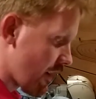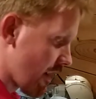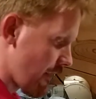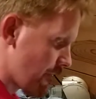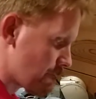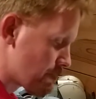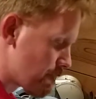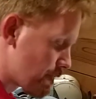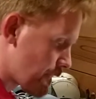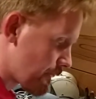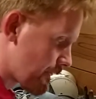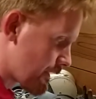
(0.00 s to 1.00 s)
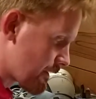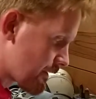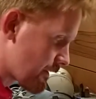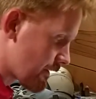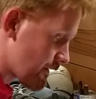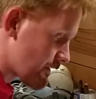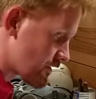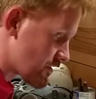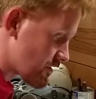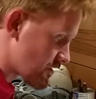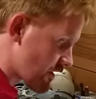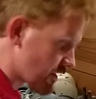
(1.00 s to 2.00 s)
uh,
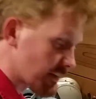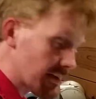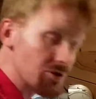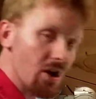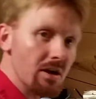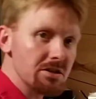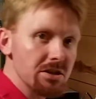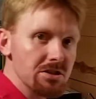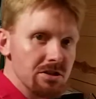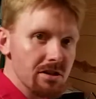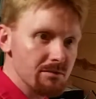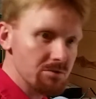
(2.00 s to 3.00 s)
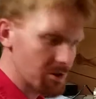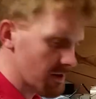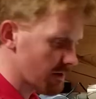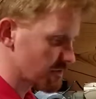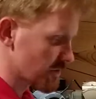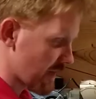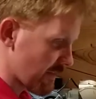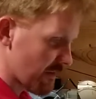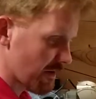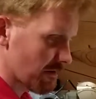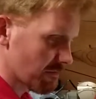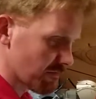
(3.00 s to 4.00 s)
so that they draw attention to themselves and
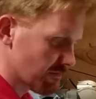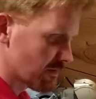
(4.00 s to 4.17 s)
they're